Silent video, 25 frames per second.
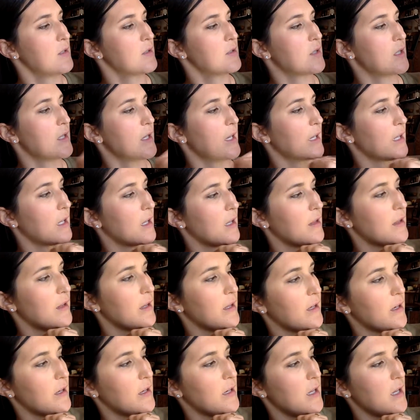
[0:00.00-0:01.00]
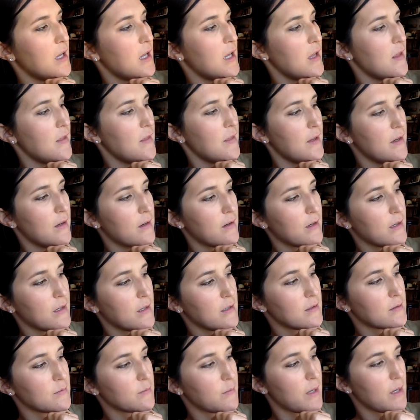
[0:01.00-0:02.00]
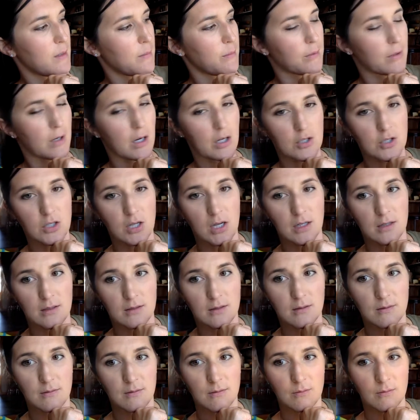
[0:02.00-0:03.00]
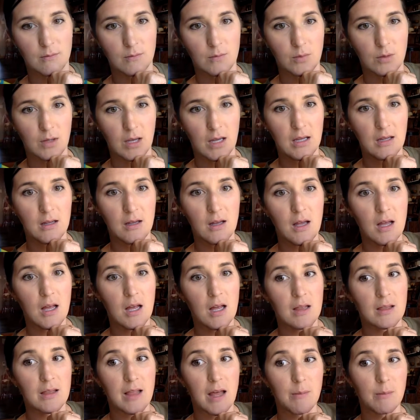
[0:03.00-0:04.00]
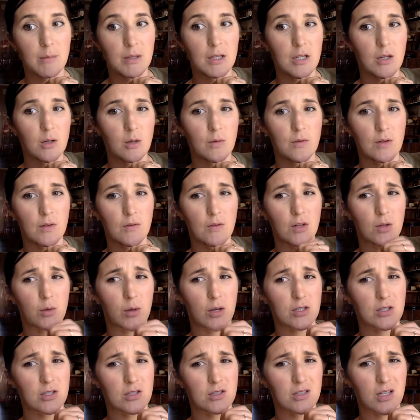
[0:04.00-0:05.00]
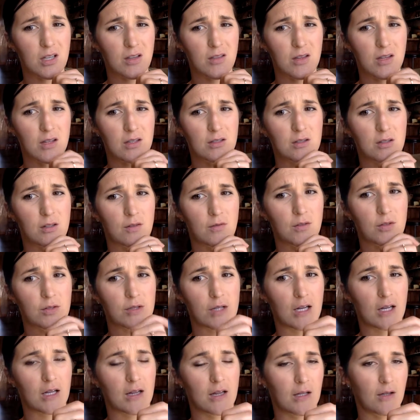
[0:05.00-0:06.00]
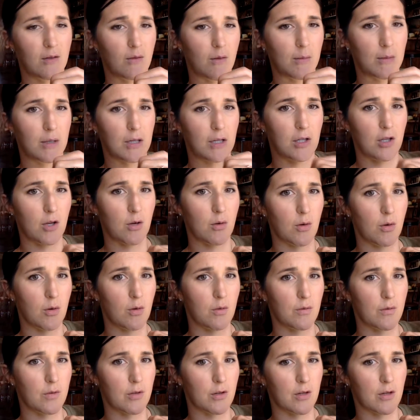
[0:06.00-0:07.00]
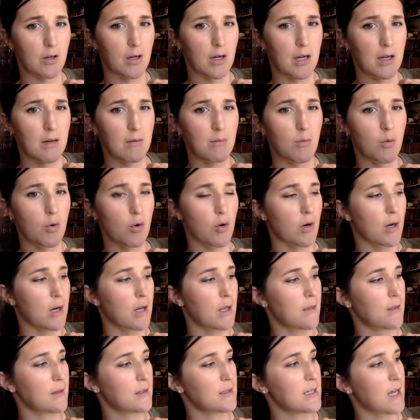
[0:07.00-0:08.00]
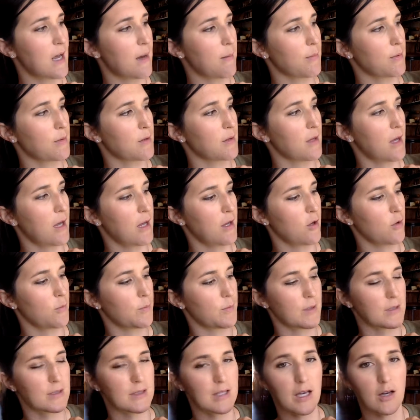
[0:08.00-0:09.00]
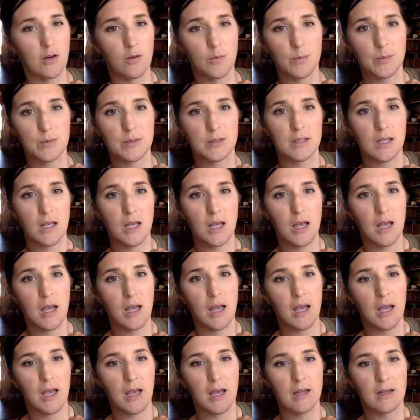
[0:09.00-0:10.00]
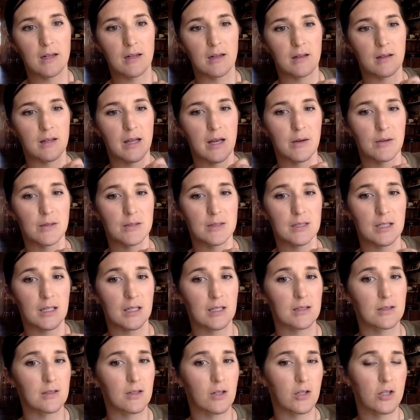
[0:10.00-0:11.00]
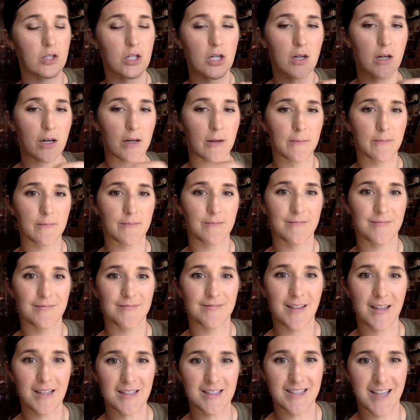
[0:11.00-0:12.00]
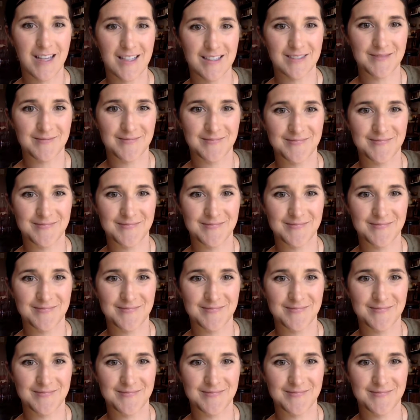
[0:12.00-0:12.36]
So then I can click on it, and there is my project. Okay, let me know if you have any questions on this or if there's anything you want me to go over in more in depth. I hope this helps and it'll allow us to start sharing. Thanks, guys.